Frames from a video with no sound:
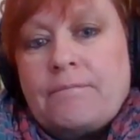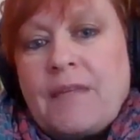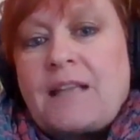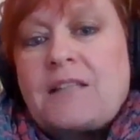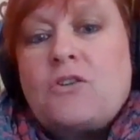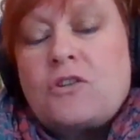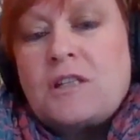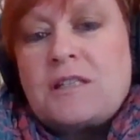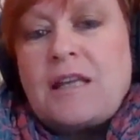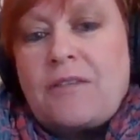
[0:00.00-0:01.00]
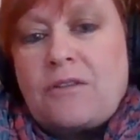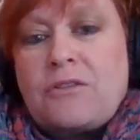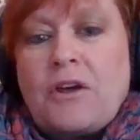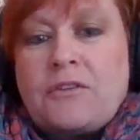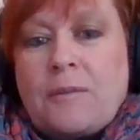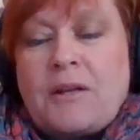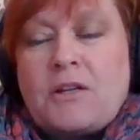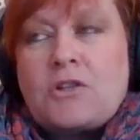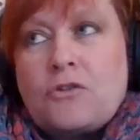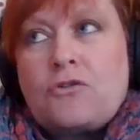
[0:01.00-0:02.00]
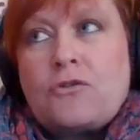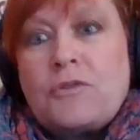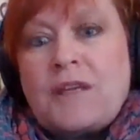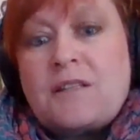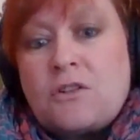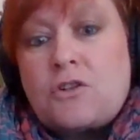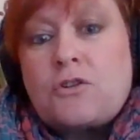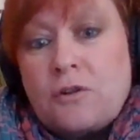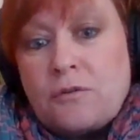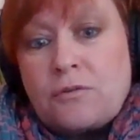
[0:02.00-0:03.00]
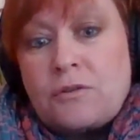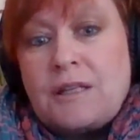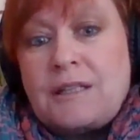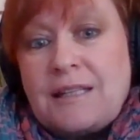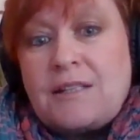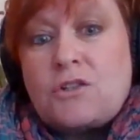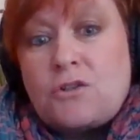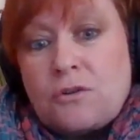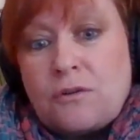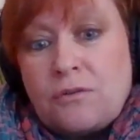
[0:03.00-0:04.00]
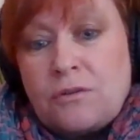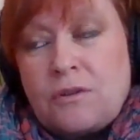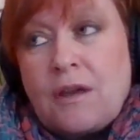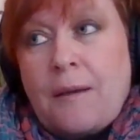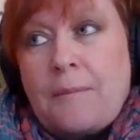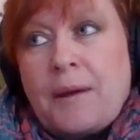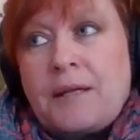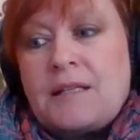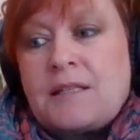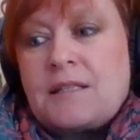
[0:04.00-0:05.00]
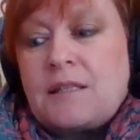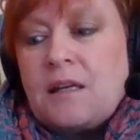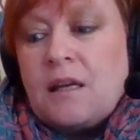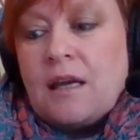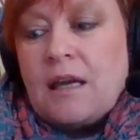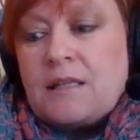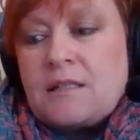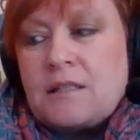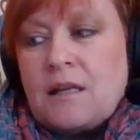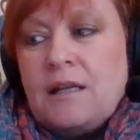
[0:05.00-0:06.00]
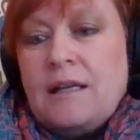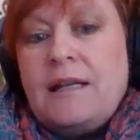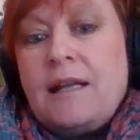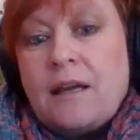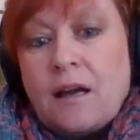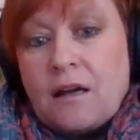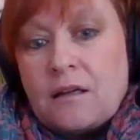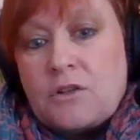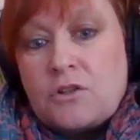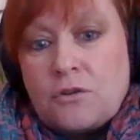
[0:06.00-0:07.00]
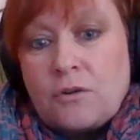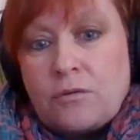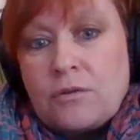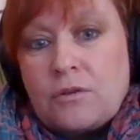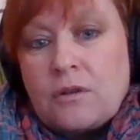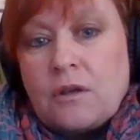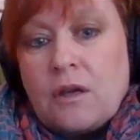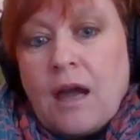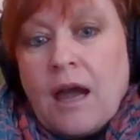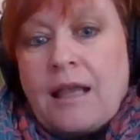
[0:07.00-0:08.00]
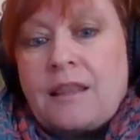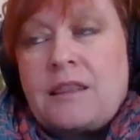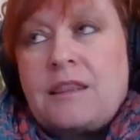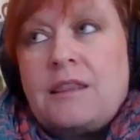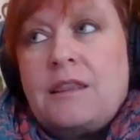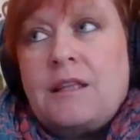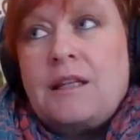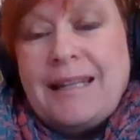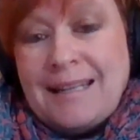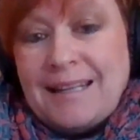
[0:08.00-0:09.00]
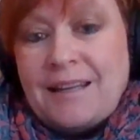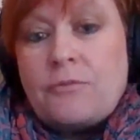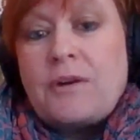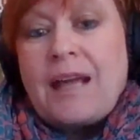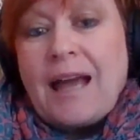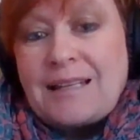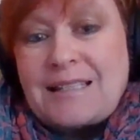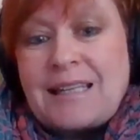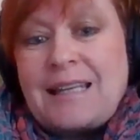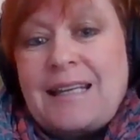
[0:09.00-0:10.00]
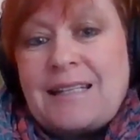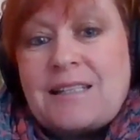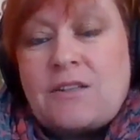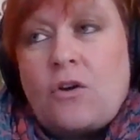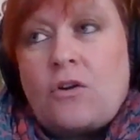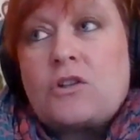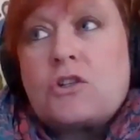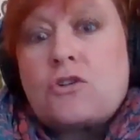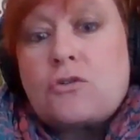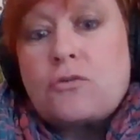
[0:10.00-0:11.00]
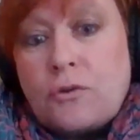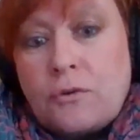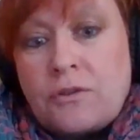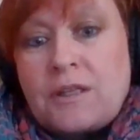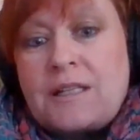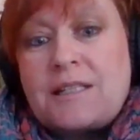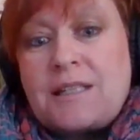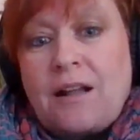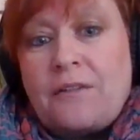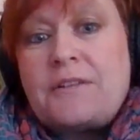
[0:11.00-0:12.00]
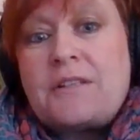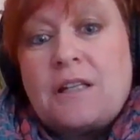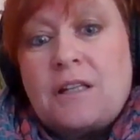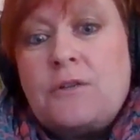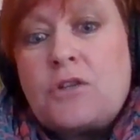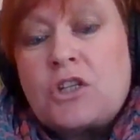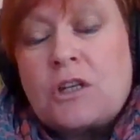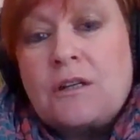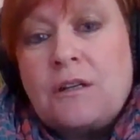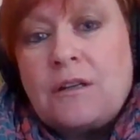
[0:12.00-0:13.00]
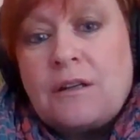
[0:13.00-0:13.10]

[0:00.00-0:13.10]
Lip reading: That's not to say that third dimensional truth isn't truth. It is truth, but it's linear truth. And linear reality is not truth in itself, it's illusion.